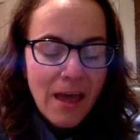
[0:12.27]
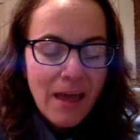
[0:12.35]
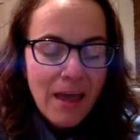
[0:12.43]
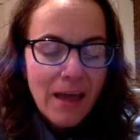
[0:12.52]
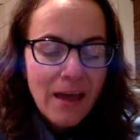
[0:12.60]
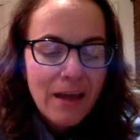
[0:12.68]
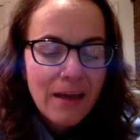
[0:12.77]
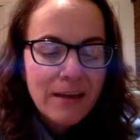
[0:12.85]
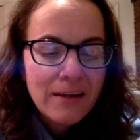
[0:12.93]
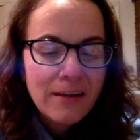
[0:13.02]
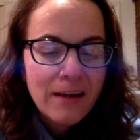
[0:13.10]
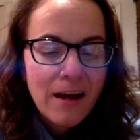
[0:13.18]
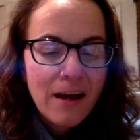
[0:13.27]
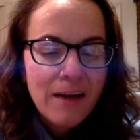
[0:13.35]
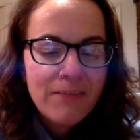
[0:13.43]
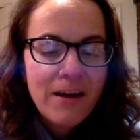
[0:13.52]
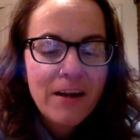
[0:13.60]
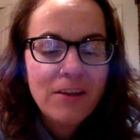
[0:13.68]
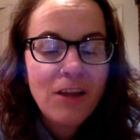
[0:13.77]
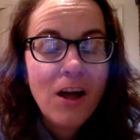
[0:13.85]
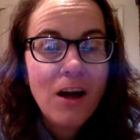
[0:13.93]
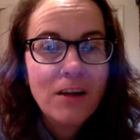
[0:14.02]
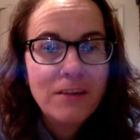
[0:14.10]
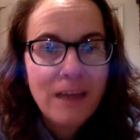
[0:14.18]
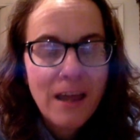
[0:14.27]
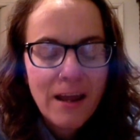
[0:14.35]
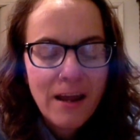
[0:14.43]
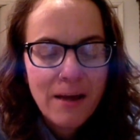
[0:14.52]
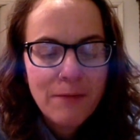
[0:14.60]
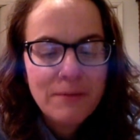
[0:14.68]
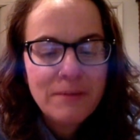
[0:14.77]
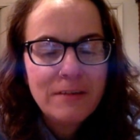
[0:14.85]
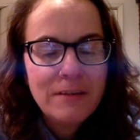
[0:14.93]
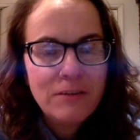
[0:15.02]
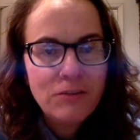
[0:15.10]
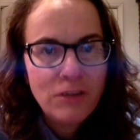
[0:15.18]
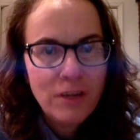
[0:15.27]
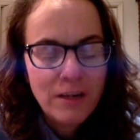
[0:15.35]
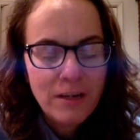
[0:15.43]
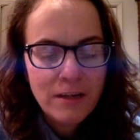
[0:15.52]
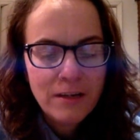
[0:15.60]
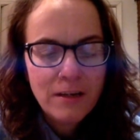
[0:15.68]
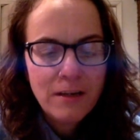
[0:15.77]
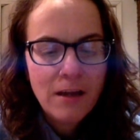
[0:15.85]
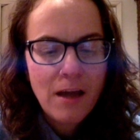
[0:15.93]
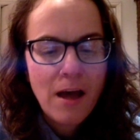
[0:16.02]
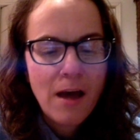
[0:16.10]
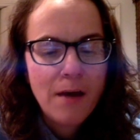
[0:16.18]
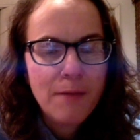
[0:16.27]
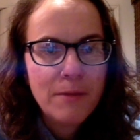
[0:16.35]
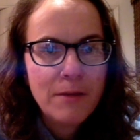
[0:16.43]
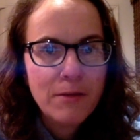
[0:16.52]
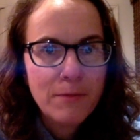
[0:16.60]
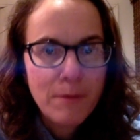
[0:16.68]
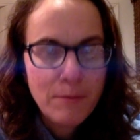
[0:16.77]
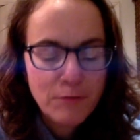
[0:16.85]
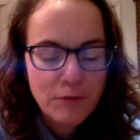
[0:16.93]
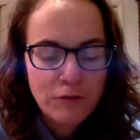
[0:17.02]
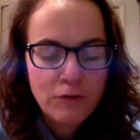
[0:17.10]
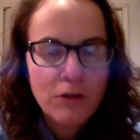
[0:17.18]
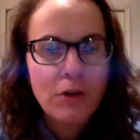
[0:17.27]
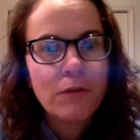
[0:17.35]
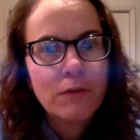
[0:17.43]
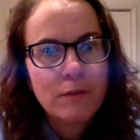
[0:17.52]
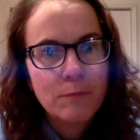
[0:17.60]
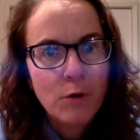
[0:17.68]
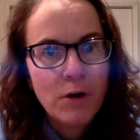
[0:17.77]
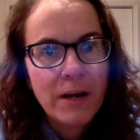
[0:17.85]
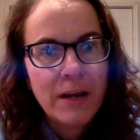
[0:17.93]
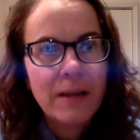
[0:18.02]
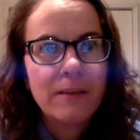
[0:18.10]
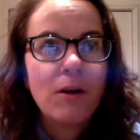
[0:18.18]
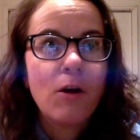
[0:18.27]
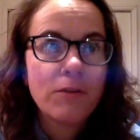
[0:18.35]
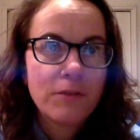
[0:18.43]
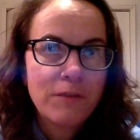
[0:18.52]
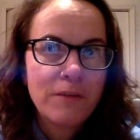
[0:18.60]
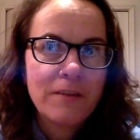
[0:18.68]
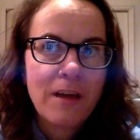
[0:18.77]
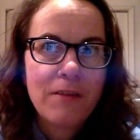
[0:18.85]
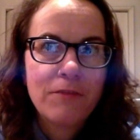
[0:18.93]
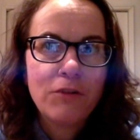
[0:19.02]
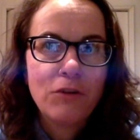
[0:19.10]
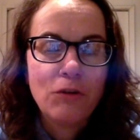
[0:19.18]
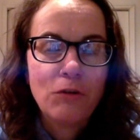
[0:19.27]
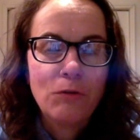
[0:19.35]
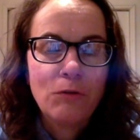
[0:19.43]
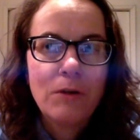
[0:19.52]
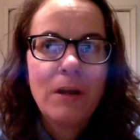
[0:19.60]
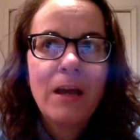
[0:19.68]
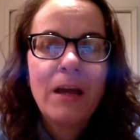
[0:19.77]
And I've had a long day. I was teaching here in my music studio this morning and also this afternoon.